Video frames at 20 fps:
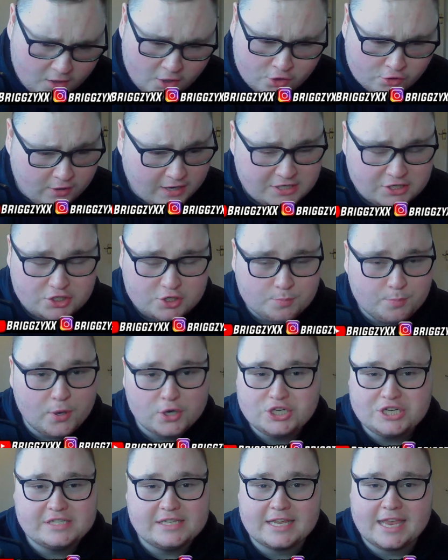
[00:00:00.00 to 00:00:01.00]
Grayson just
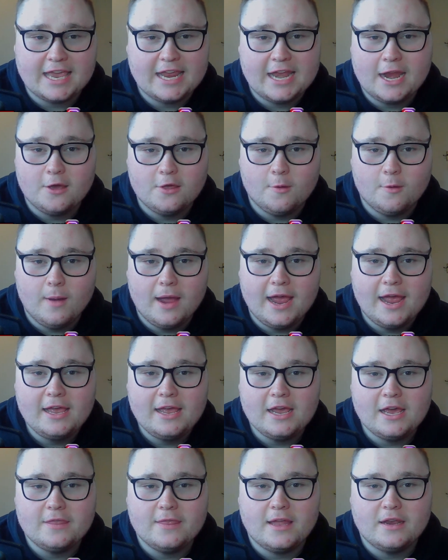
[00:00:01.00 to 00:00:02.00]
pushes the kid out of the way,
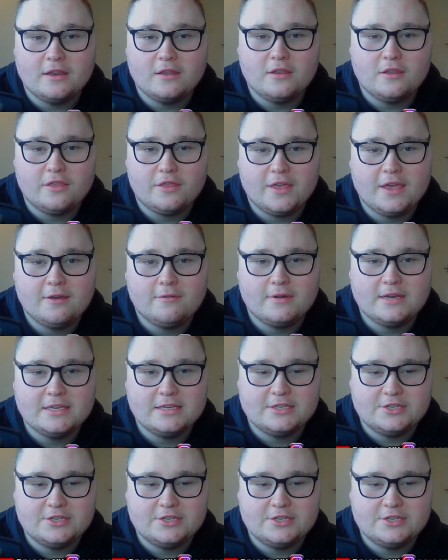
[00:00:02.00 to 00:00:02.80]
and then Theory